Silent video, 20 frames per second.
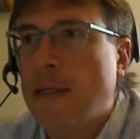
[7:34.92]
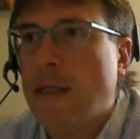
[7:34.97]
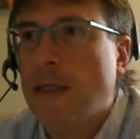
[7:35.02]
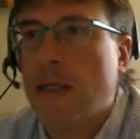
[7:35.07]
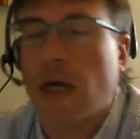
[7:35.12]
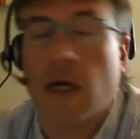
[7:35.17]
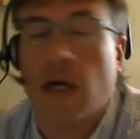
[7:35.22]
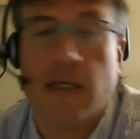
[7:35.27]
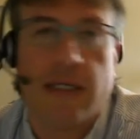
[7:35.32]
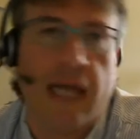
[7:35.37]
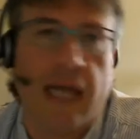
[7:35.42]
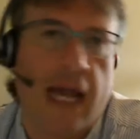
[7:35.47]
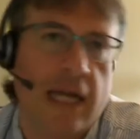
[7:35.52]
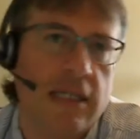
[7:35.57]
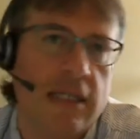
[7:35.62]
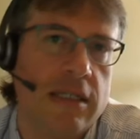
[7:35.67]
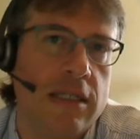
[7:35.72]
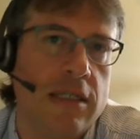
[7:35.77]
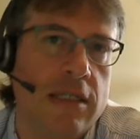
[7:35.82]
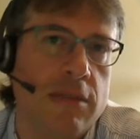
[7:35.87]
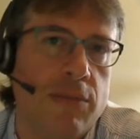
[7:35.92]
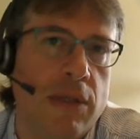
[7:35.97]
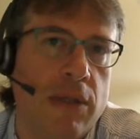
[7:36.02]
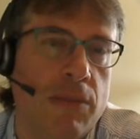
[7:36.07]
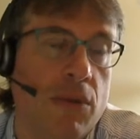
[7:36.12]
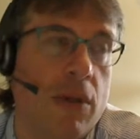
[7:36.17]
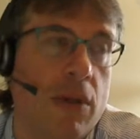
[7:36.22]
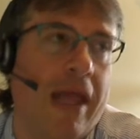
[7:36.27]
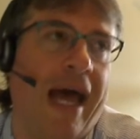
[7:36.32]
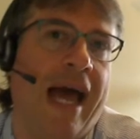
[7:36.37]
contacted
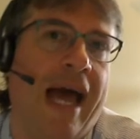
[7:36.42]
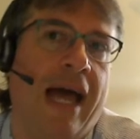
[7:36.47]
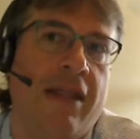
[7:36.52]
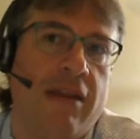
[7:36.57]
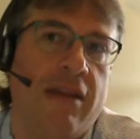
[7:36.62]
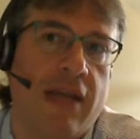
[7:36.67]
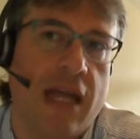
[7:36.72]
people at the